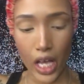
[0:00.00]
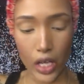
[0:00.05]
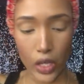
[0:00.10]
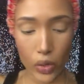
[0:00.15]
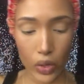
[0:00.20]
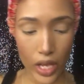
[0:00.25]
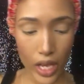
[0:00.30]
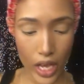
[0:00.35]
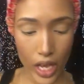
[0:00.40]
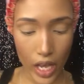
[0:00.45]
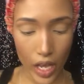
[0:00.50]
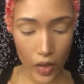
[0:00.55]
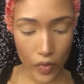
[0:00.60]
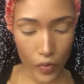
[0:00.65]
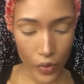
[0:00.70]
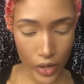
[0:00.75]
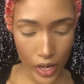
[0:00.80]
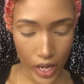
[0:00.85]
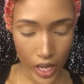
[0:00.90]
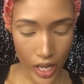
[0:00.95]
You
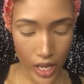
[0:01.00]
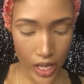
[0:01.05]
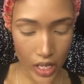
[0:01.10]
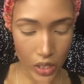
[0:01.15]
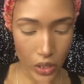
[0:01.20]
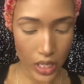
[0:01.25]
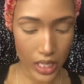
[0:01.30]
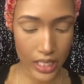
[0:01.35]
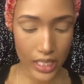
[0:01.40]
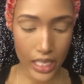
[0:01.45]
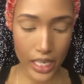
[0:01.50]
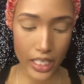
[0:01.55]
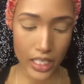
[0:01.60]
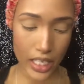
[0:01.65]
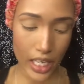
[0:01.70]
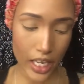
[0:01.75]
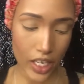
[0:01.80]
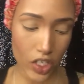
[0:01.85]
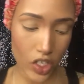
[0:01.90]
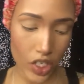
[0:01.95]
get
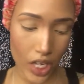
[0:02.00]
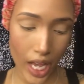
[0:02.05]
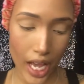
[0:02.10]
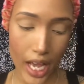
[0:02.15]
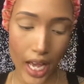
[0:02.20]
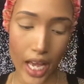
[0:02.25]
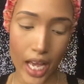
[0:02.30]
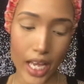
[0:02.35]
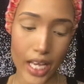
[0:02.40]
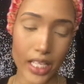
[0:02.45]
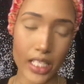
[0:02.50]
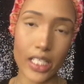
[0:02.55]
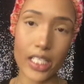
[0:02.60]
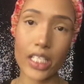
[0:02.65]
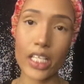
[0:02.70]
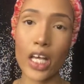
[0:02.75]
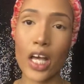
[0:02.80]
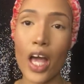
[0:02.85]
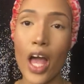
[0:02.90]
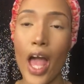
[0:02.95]
16
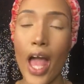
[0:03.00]
shades,